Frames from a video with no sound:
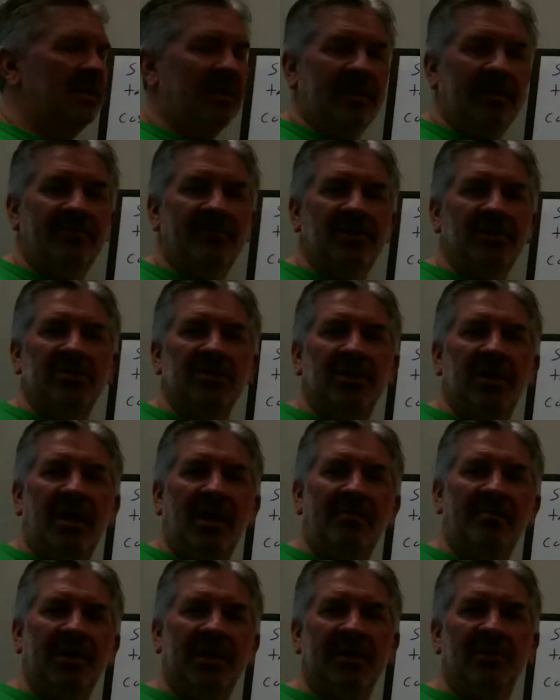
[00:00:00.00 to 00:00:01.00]
If the
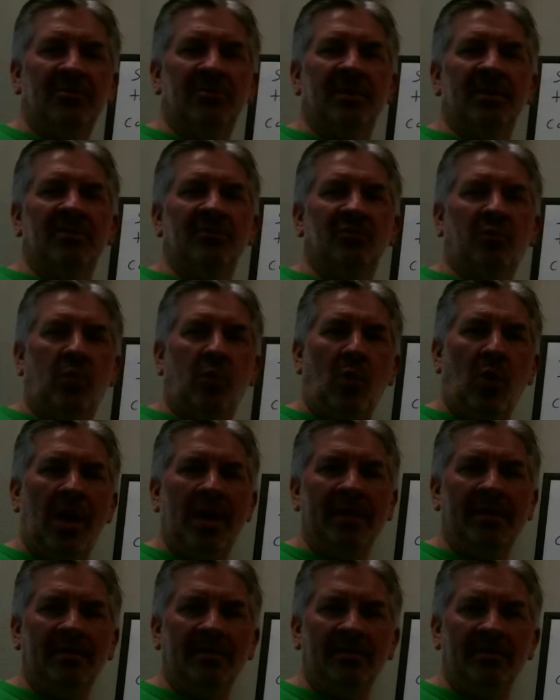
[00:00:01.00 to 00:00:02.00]
denominator is
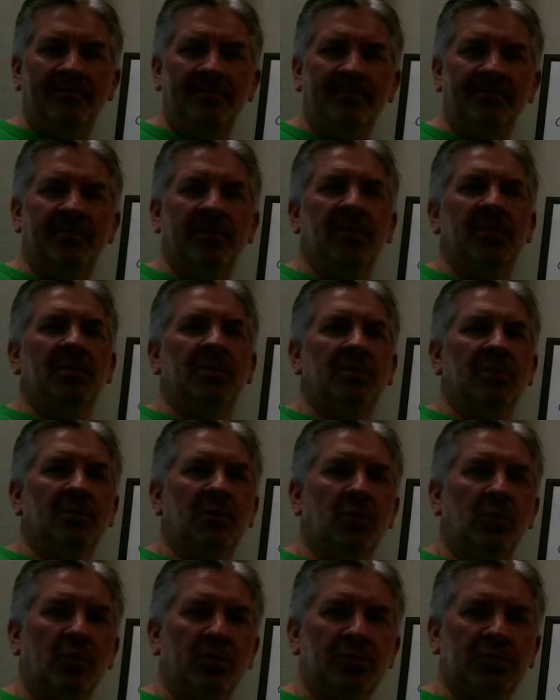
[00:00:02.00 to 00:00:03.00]
1
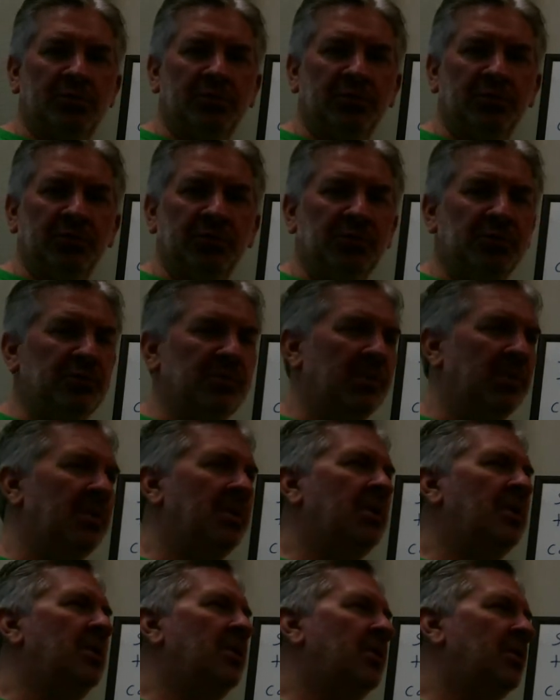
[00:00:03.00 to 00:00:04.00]
or 2
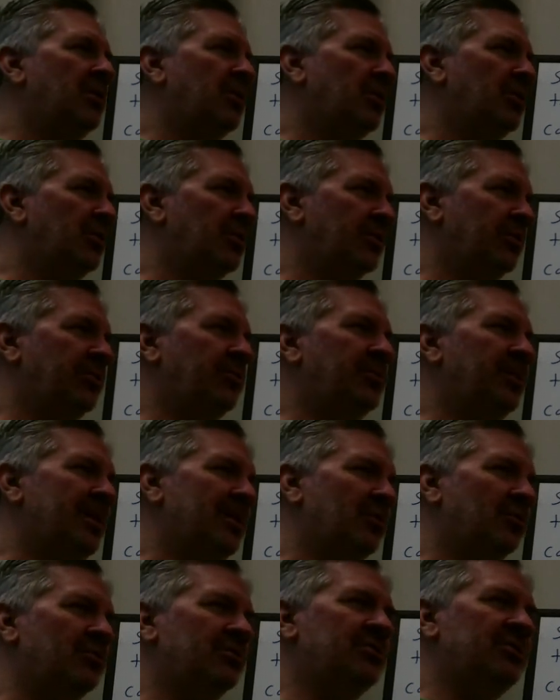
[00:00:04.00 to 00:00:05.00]
or 3
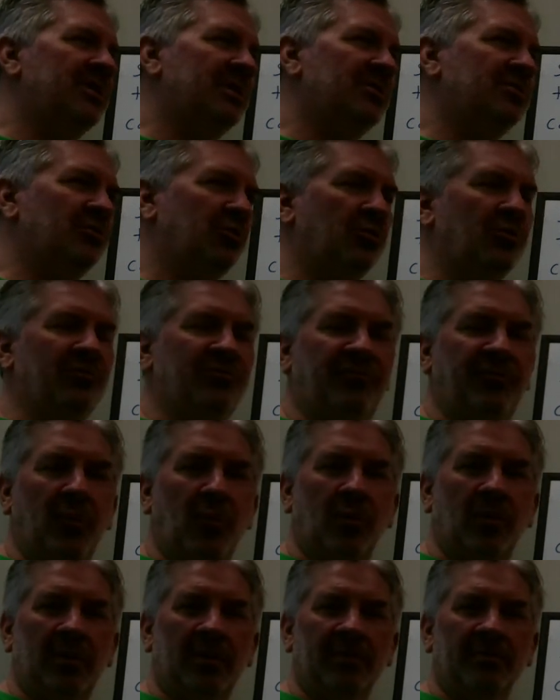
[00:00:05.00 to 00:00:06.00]
or 6 or
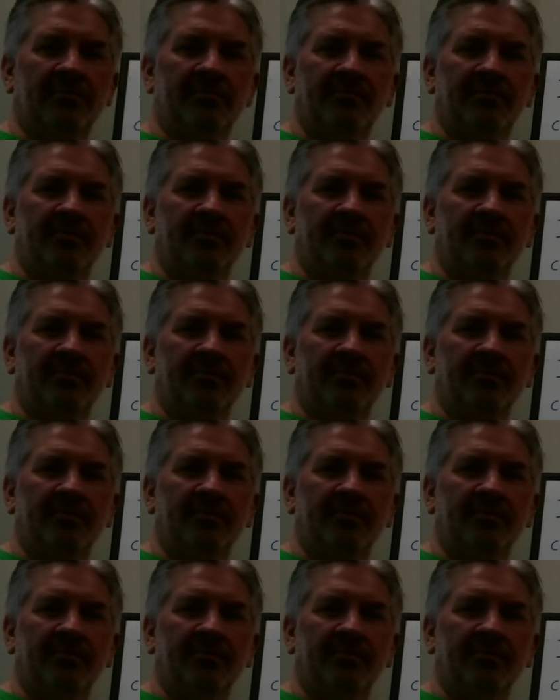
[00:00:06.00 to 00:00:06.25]
4,